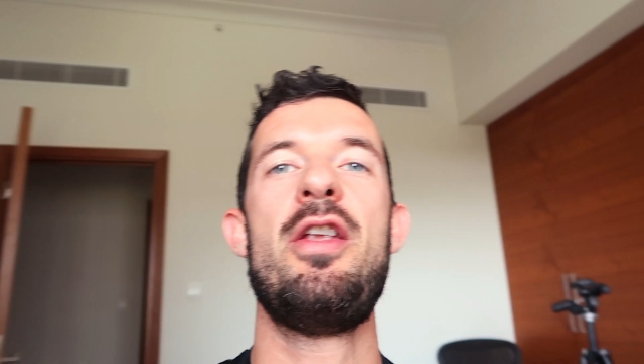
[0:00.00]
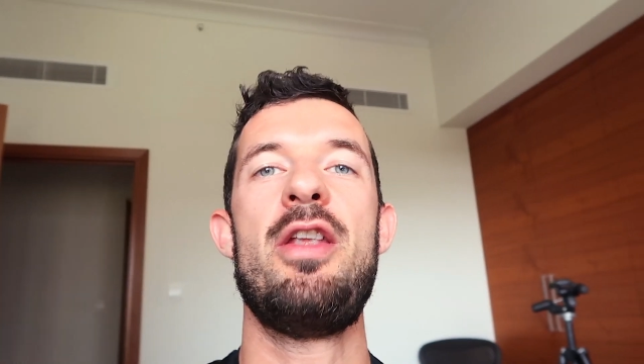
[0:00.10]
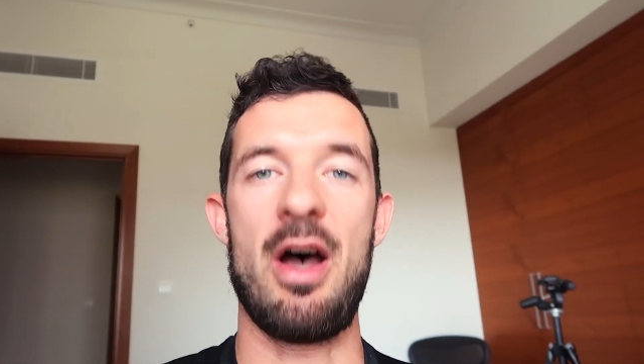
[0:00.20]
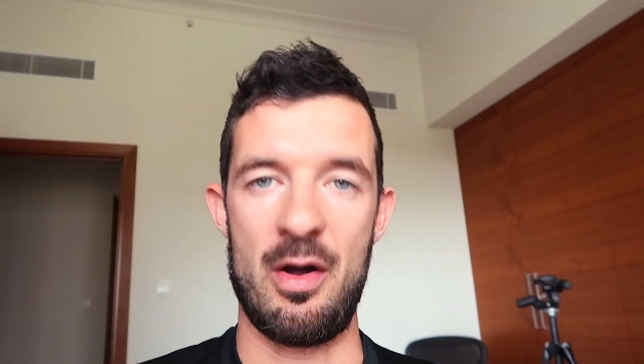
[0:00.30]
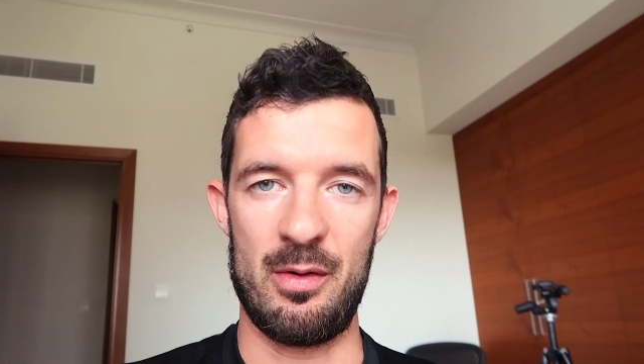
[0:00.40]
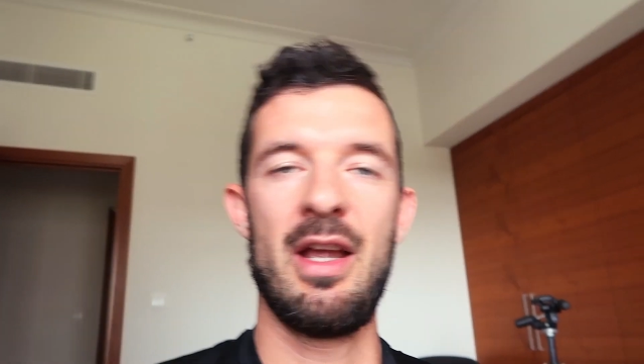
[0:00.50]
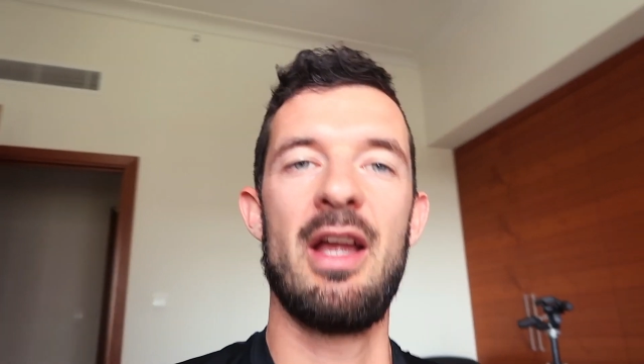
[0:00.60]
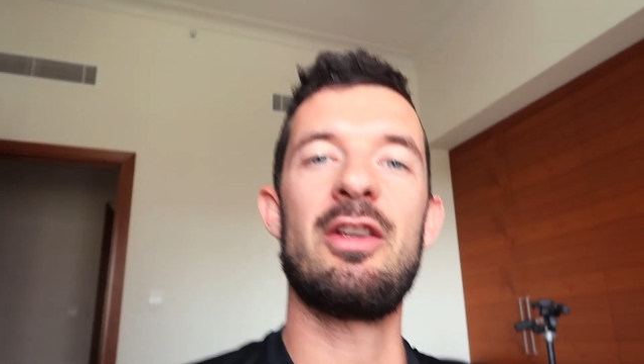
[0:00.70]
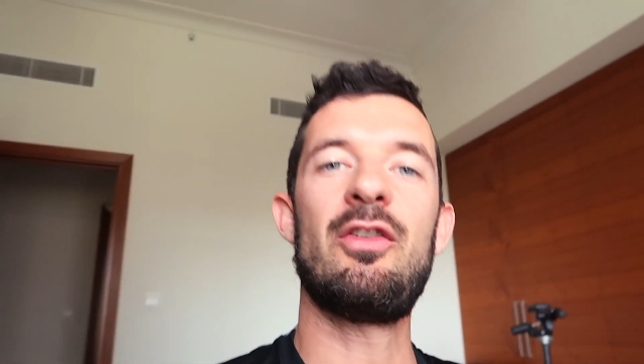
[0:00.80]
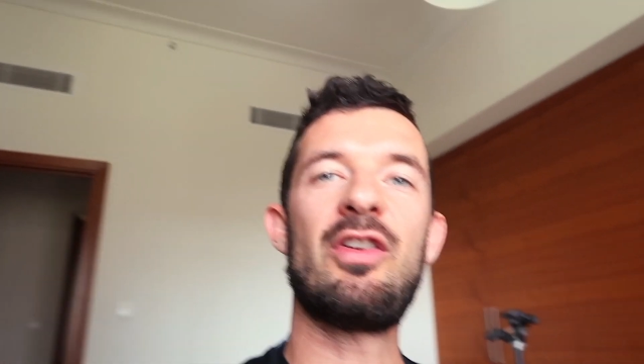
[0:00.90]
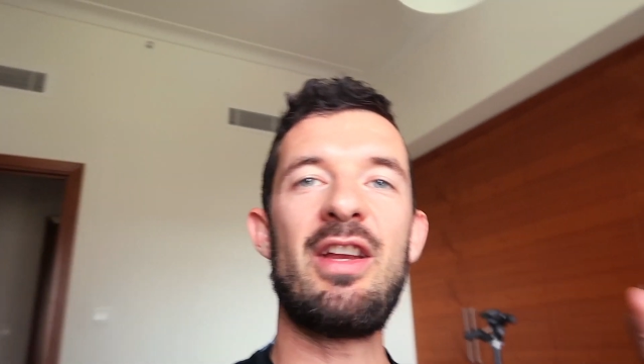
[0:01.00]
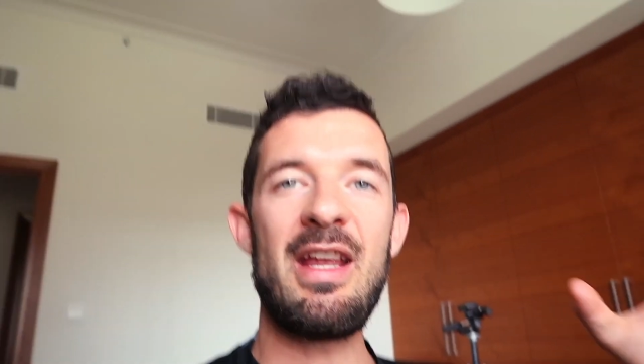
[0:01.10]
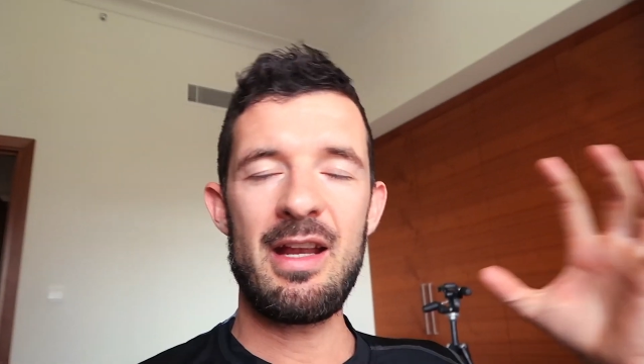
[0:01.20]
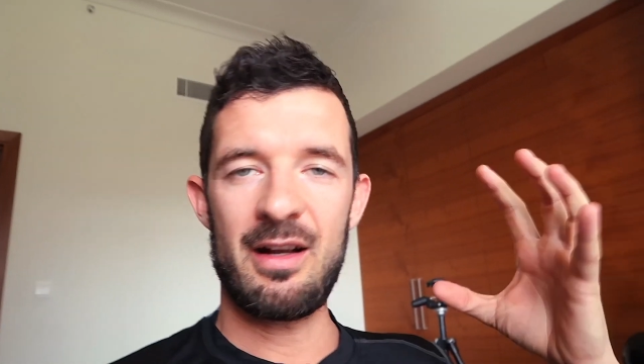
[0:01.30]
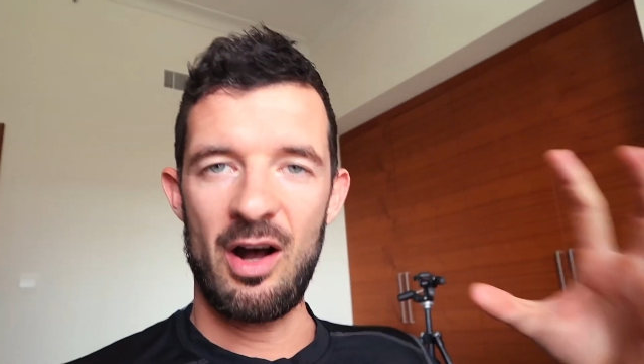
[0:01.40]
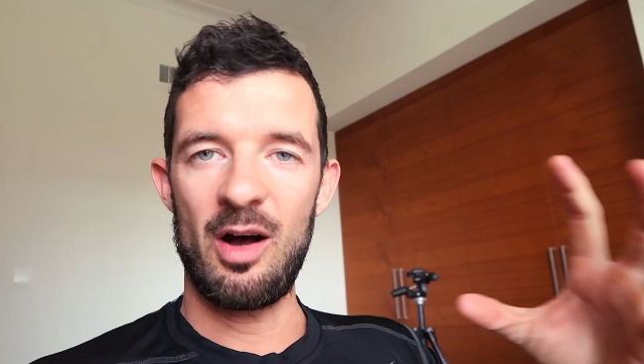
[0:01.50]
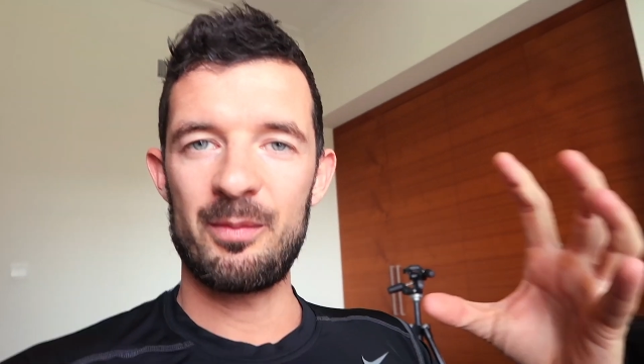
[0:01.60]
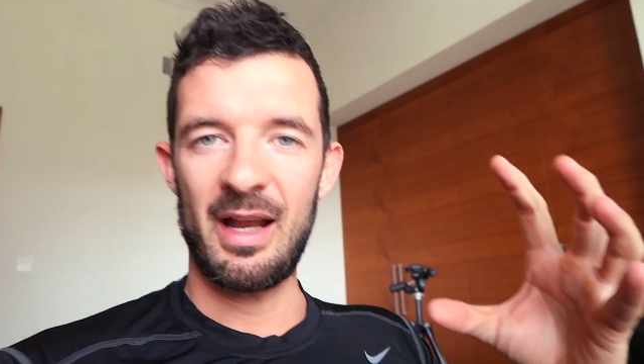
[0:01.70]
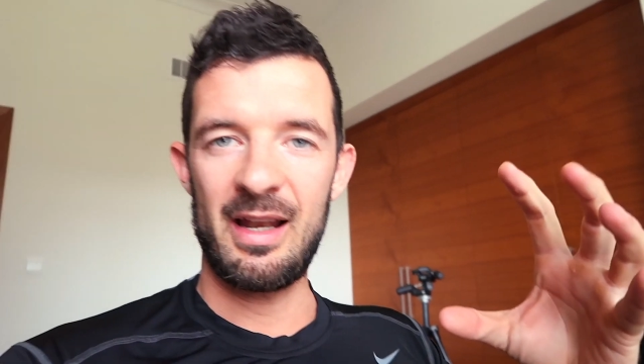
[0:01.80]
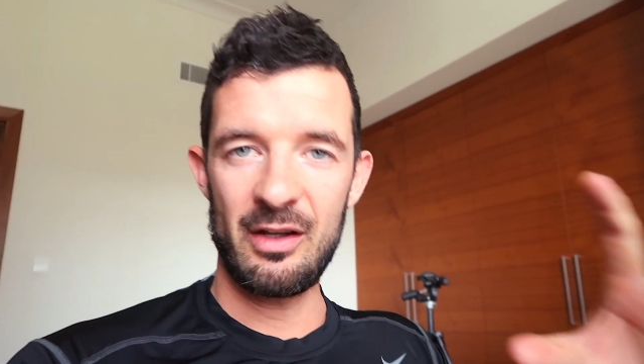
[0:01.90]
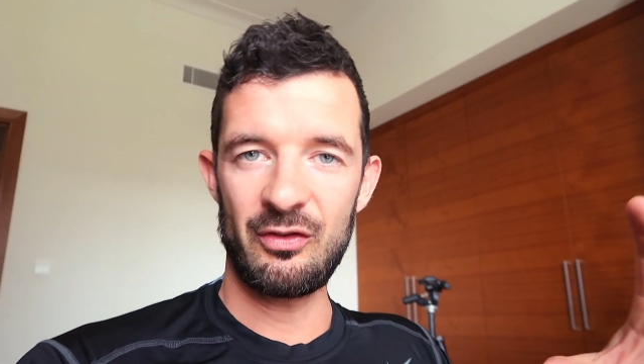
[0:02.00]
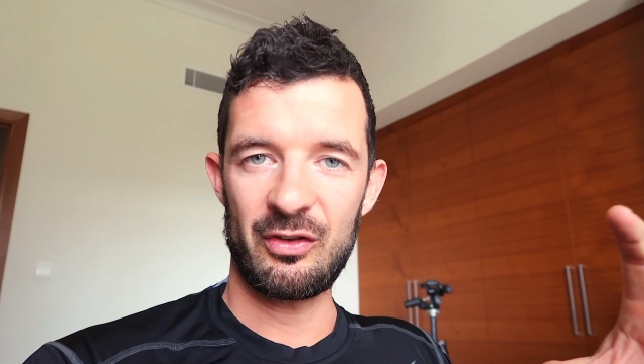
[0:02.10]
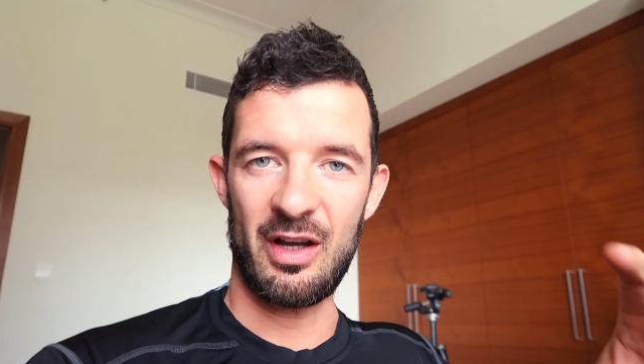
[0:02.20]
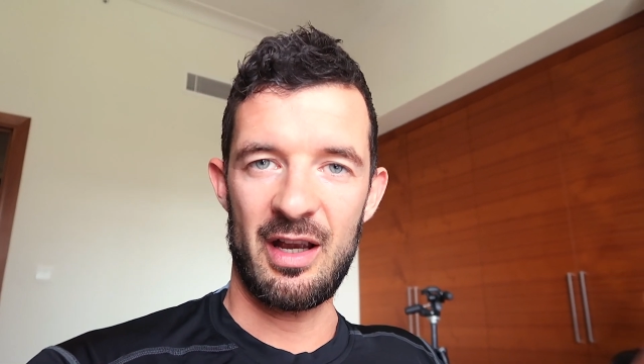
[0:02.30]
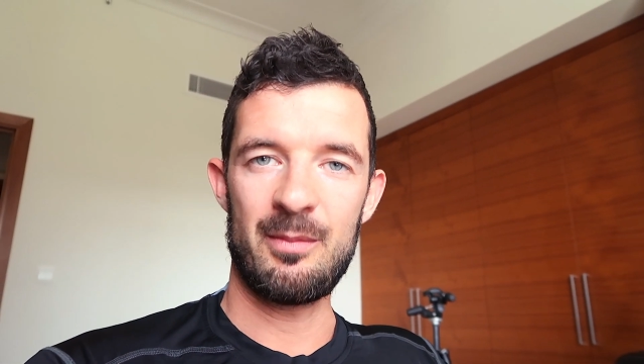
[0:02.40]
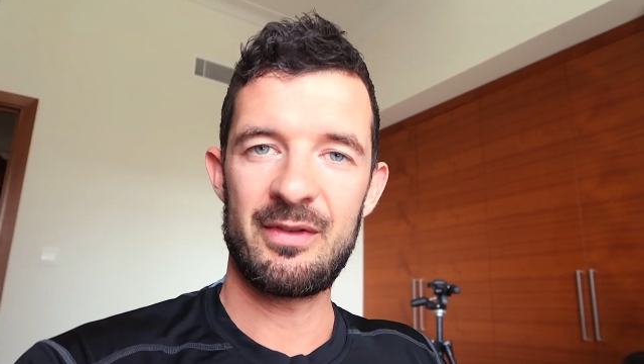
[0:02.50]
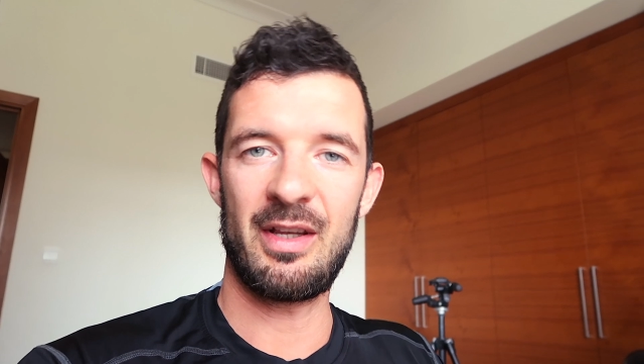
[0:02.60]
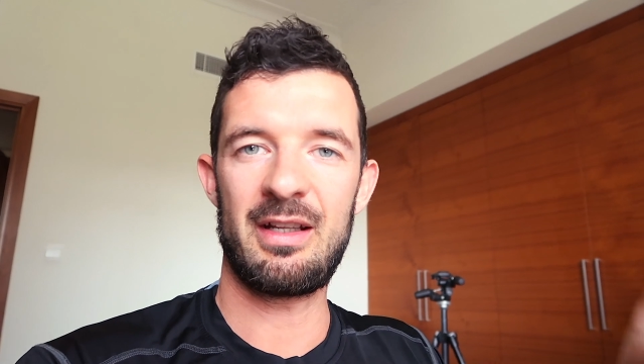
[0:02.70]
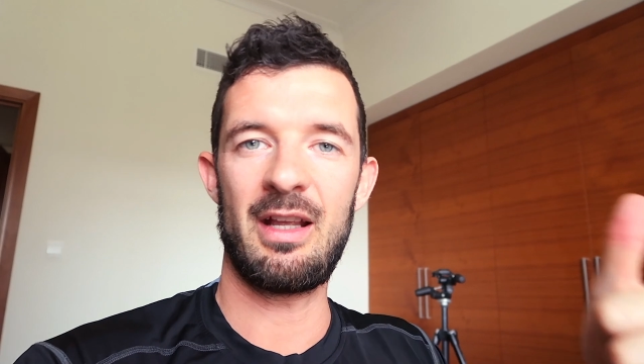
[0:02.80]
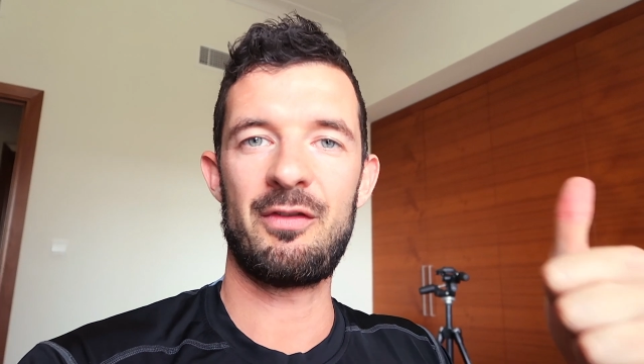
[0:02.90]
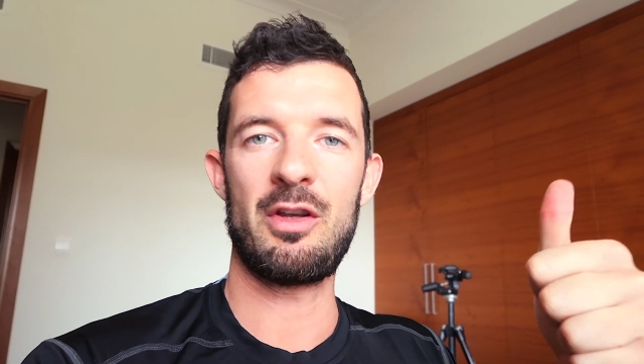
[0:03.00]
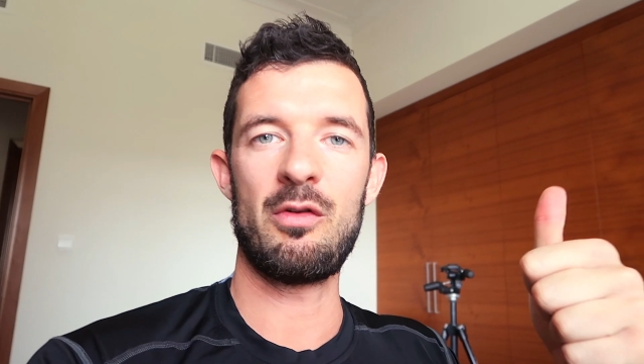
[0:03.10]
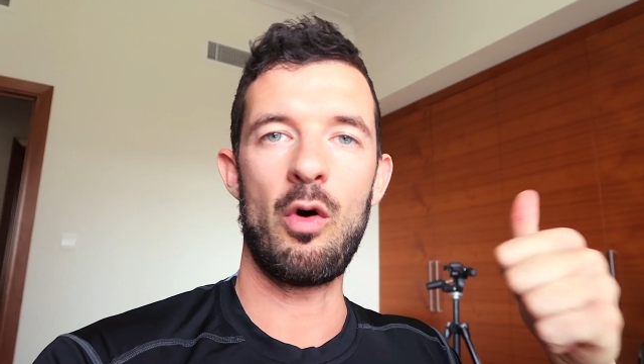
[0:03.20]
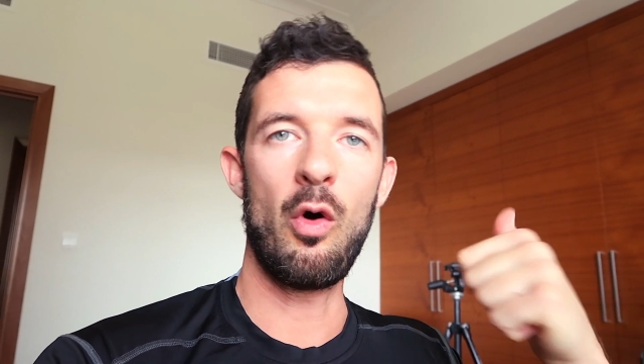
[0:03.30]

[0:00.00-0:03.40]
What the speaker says: No. You should eat carbs at lunchtime to give you